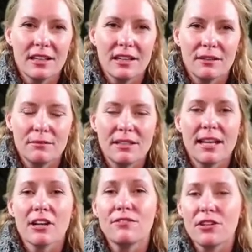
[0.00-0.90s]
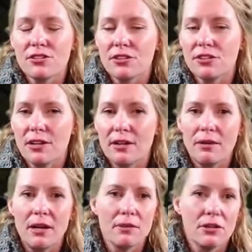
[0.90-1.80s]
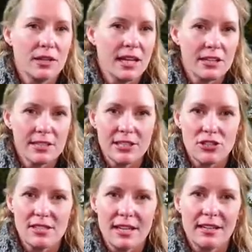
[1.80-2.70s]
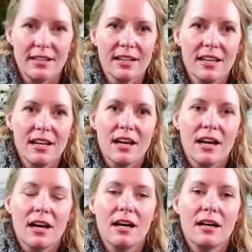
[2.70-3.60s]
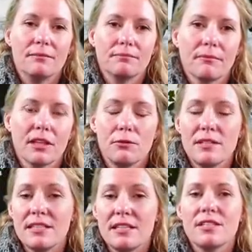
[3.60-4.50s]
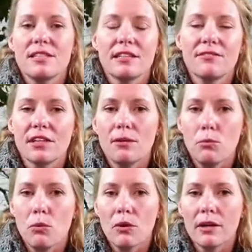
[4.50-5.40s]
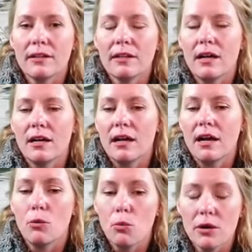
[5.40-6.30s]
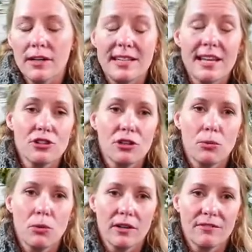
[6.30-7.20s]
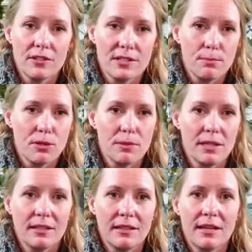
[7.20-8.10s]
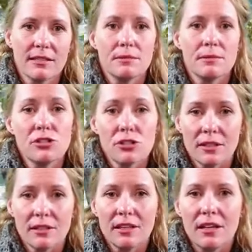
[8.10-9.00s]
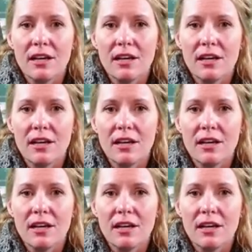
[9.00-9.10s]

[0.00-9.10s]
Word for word: Um, the Niagara Falls Underground Railroad Heritage Center um, received a significant award, uh, award, national award for its permanent exhibition.